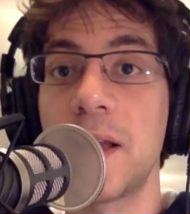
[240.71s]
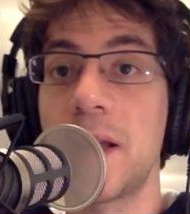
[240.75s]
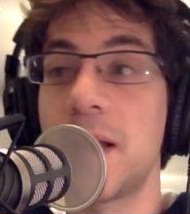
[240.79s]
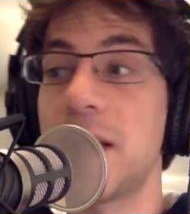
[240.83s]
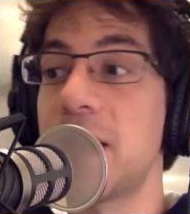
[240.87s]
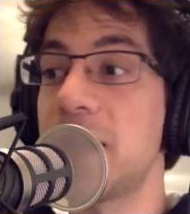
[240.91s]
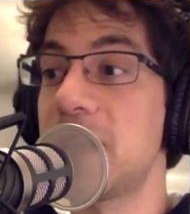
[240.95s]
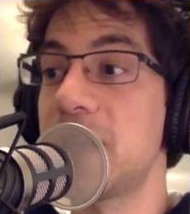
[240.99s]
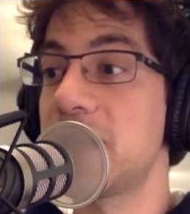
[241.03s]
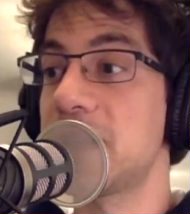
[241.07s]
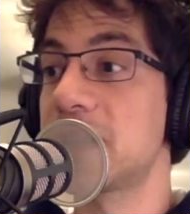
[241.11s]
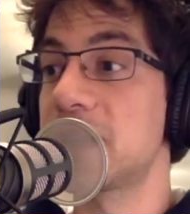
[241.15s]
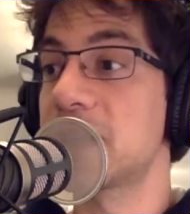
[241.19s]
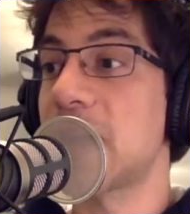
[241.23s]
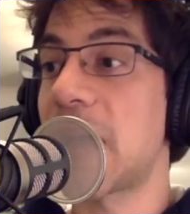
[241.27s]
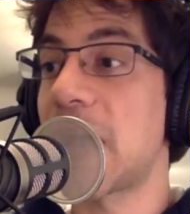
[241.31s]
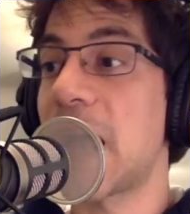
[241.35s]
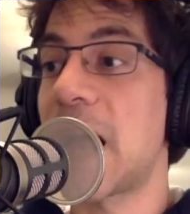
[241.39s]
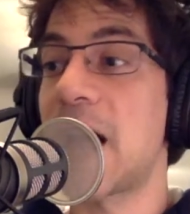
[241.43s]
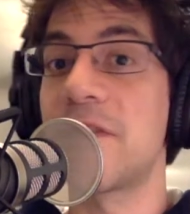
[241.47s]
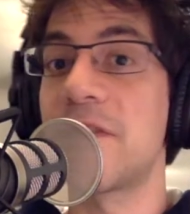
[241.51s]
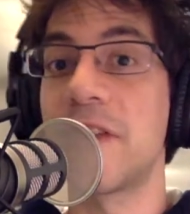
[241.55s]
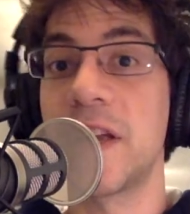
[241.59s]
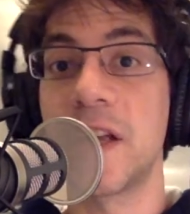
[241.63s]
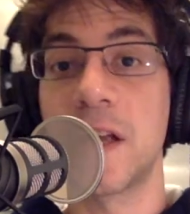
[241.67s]
is
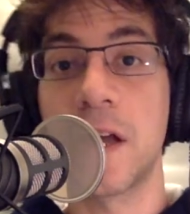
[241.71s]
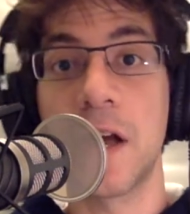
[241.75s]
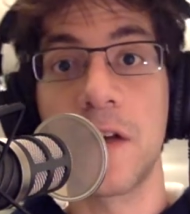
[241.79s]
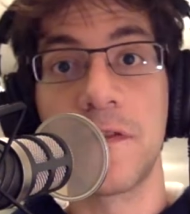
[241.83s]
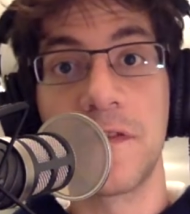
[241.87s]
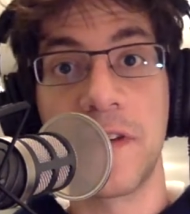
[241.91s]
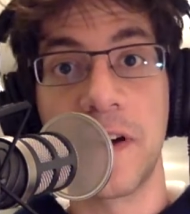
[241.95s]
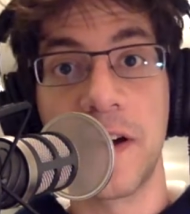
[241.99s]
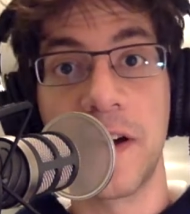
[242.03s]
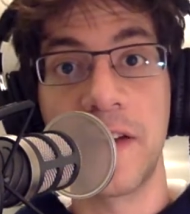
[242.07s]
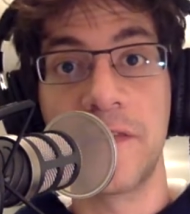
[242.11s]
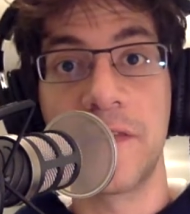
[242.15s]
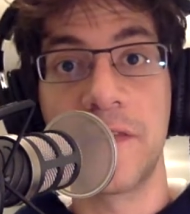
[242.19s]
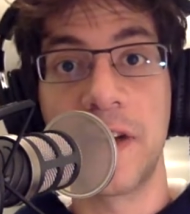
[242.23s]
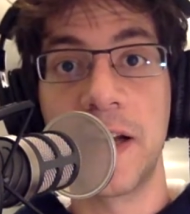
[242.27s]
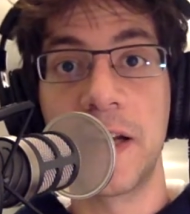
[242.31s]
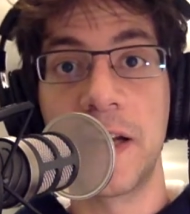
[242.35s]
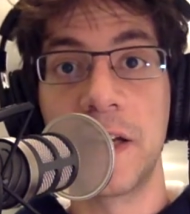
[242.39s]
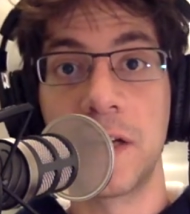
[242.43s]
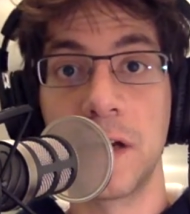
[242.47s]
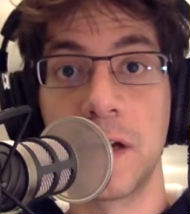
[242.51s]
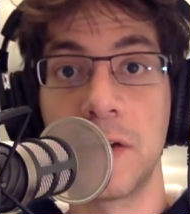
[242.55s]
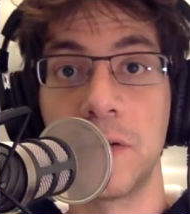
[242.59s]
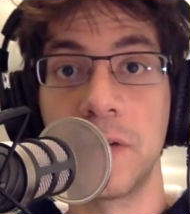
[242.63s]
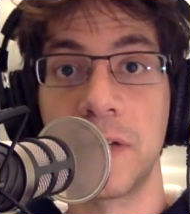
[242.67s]
having a very, very
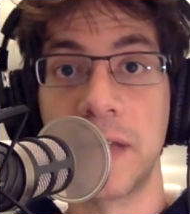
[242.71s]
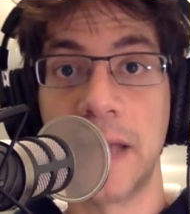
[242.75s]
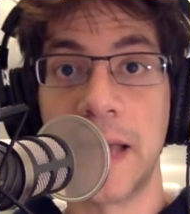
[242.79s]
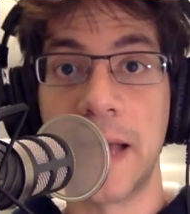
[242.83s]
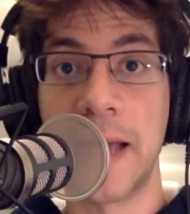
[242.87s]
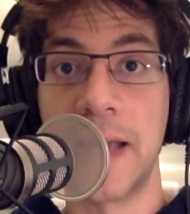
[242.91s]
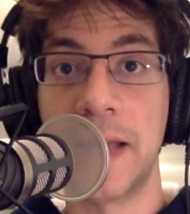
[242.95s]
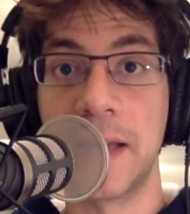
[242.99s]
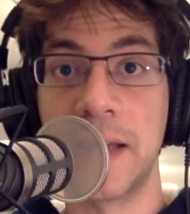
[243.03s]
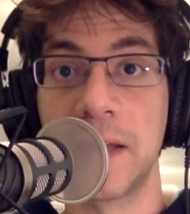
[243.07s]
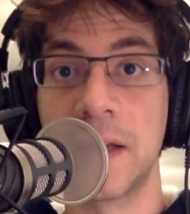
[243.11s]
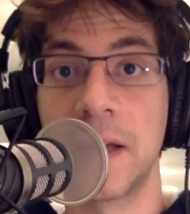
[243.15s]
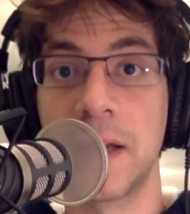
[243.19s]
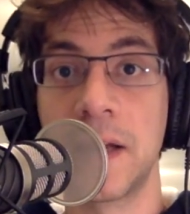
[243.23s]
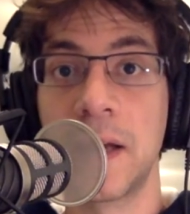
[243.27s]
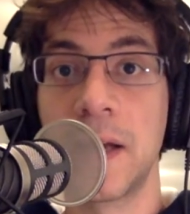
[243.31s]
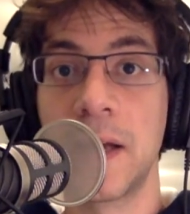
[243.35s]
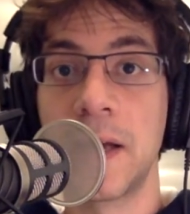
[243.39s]
low gain.